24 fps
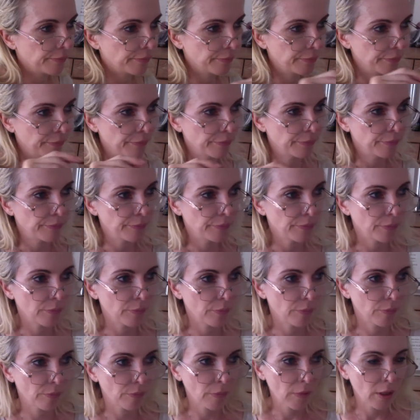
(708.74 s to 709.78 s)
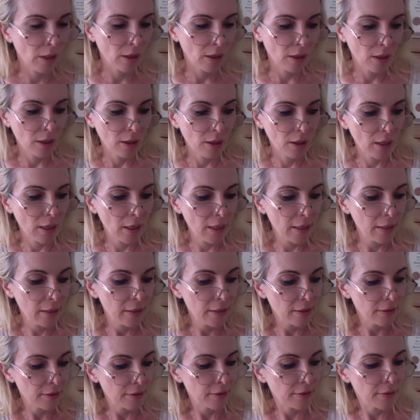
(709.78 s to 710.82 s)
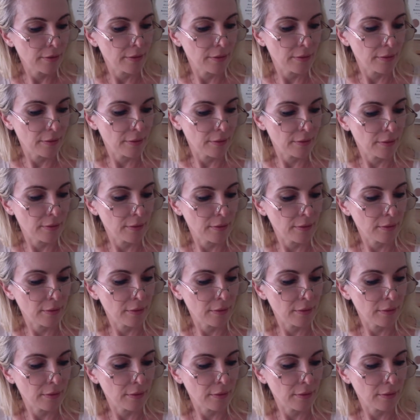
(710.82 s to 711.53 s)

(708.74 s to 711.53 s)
No one is speaking in this clip.